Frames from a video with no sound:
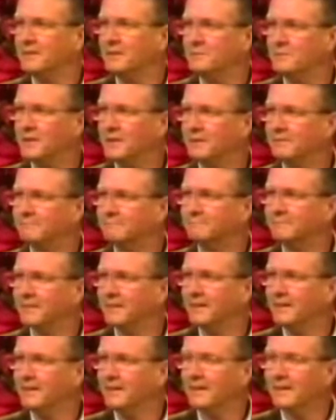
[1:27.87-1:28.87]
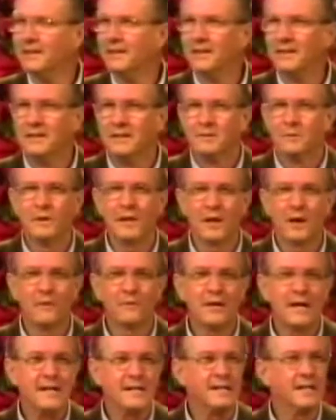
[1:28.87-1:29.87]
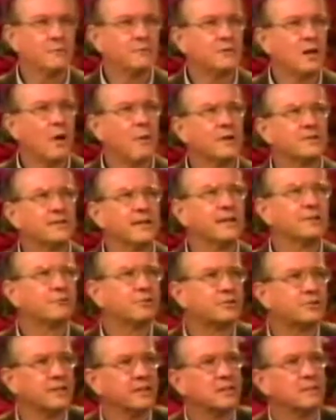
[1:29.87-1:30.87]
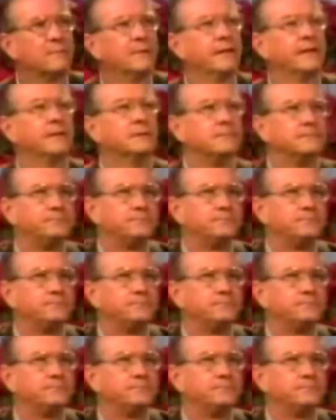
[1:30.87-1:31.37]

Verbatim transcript: Amen. Well, all righty. It was always interesting to me